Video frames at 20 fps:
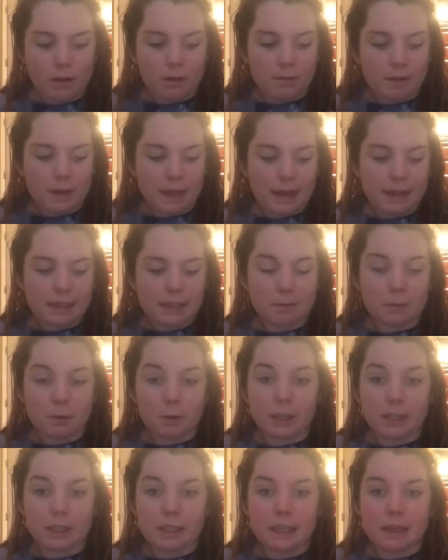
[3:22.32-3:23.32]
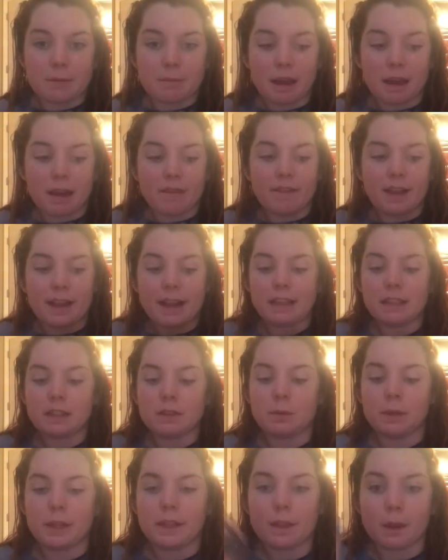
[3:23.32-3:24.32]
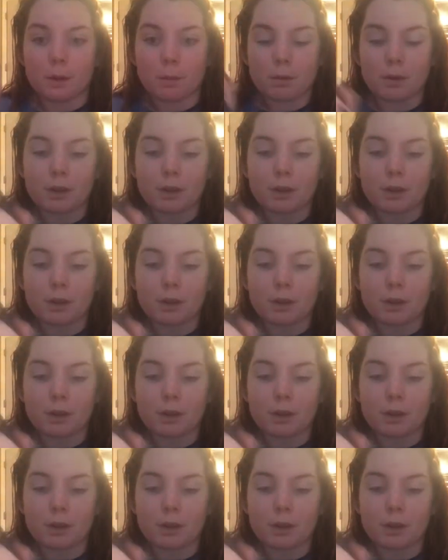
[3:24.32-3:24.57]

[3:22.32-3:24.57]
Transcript: Next, I'm going to hit my face with a